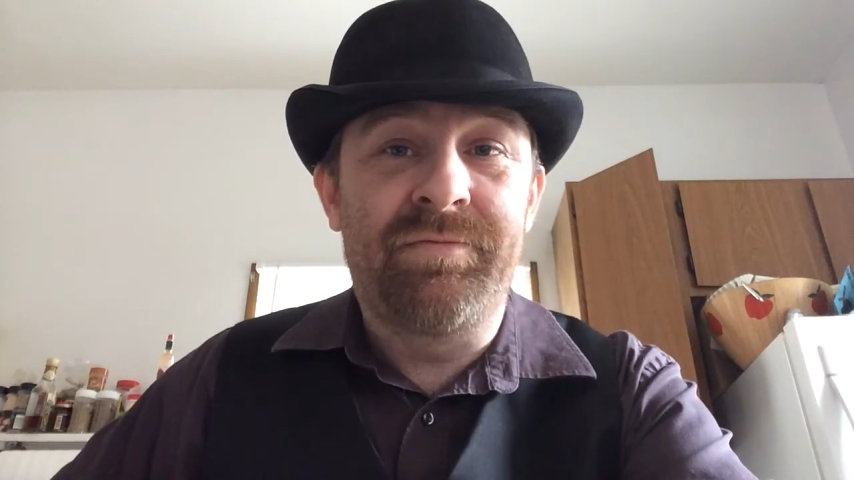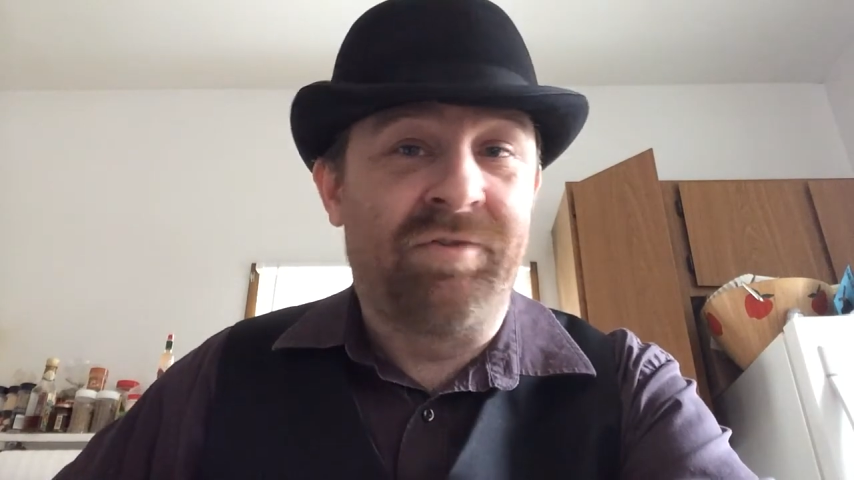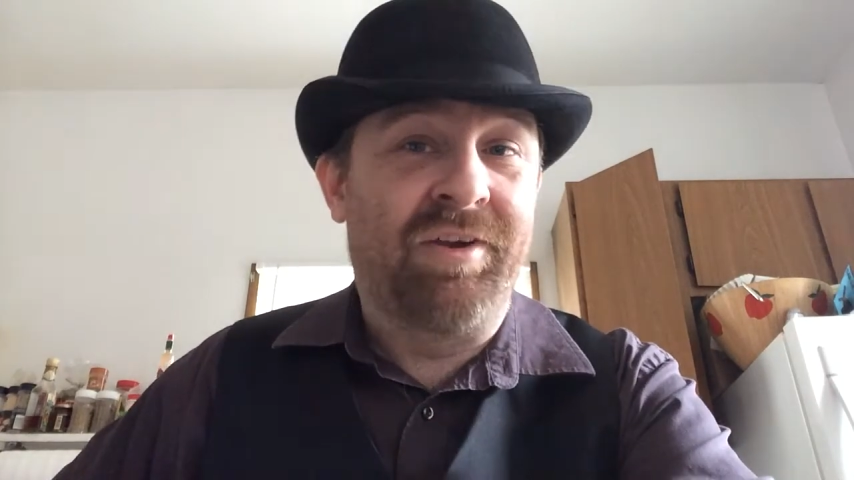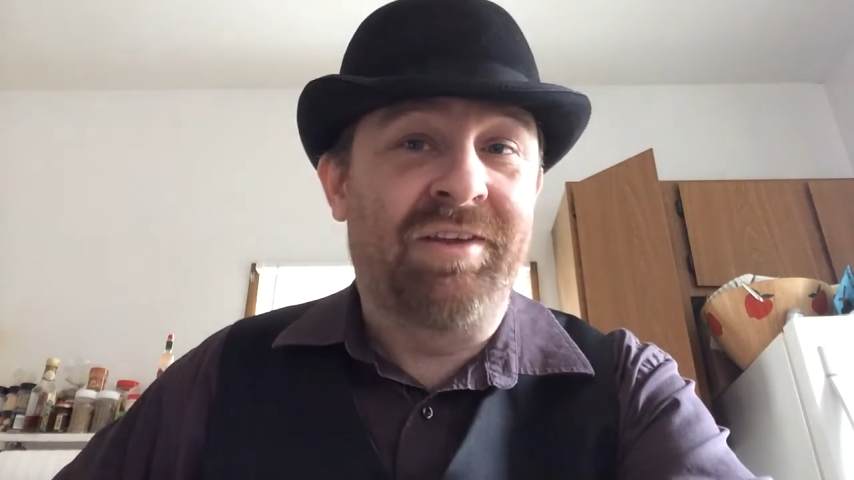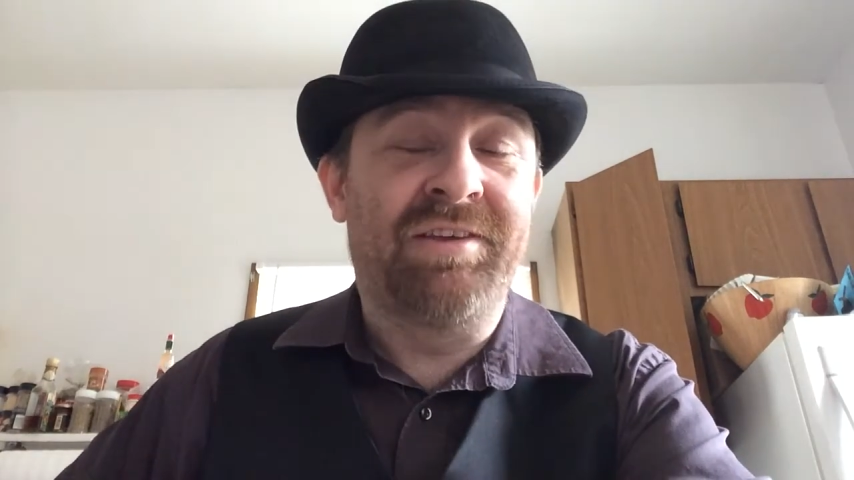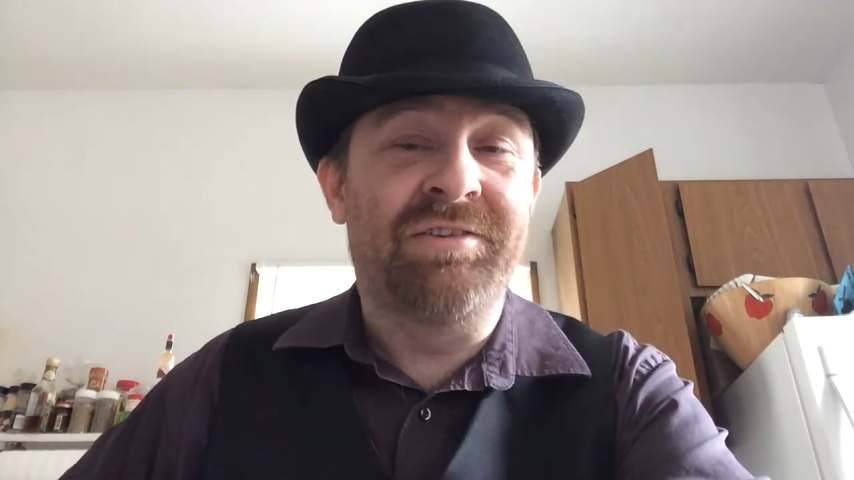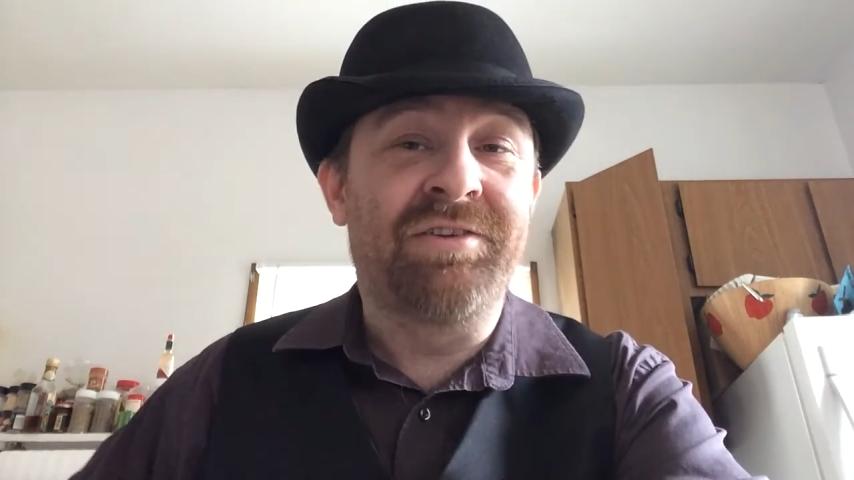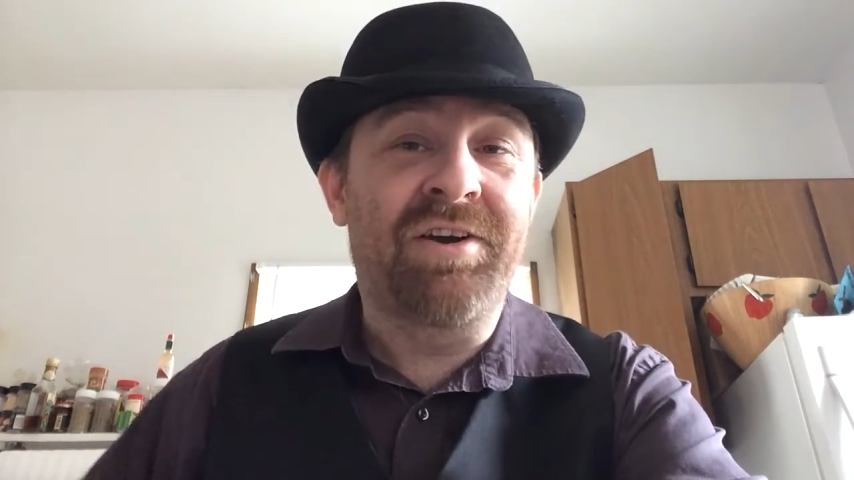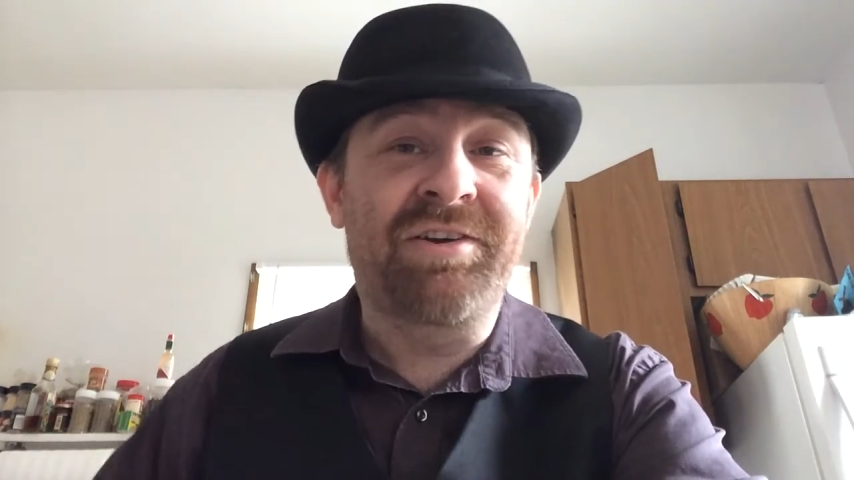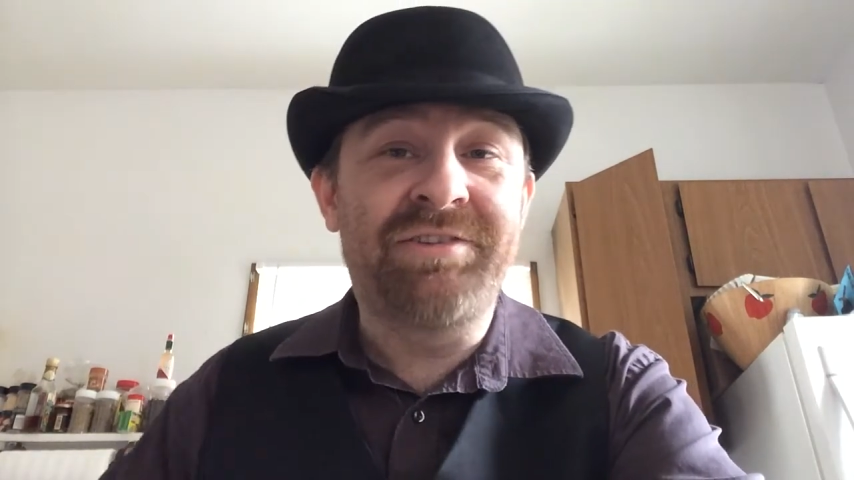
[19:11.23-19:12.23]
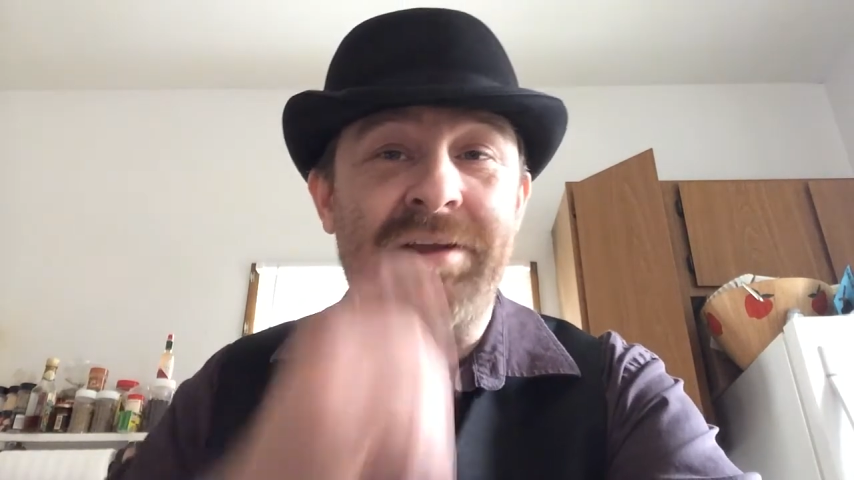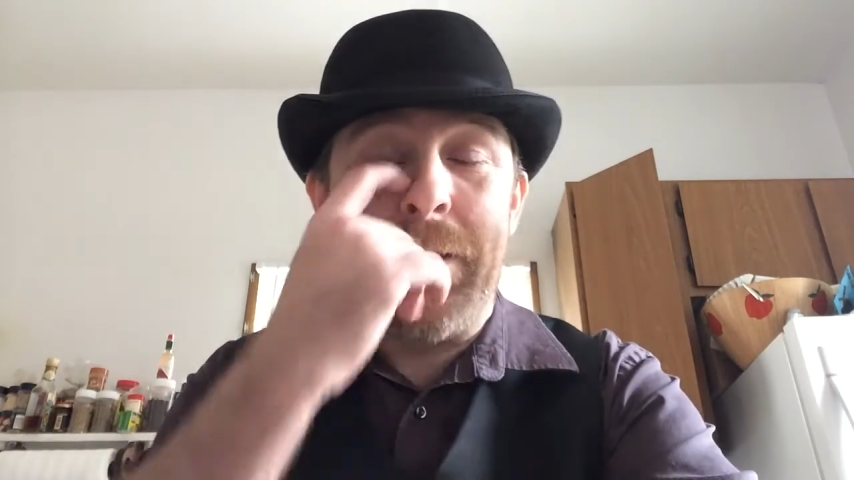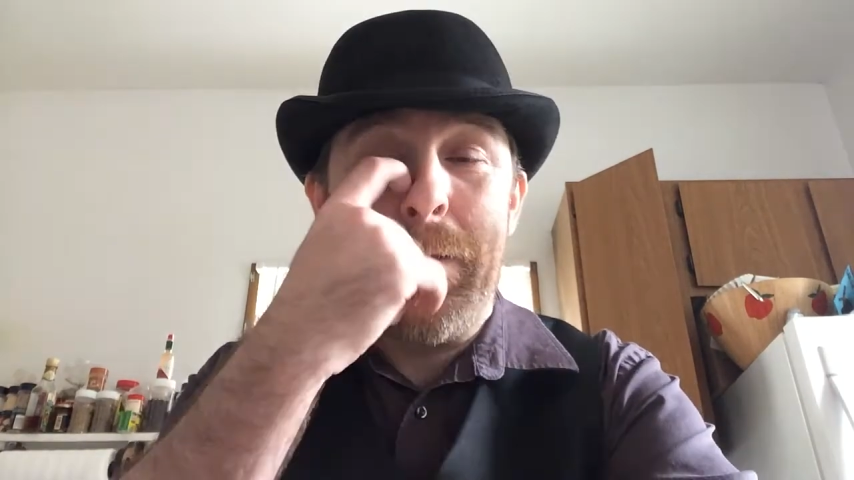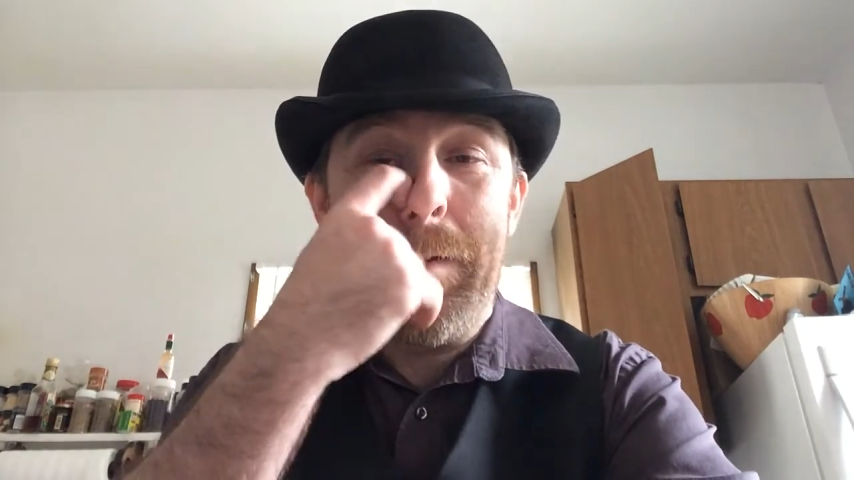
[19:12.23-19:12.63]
It's like it says in Dark City.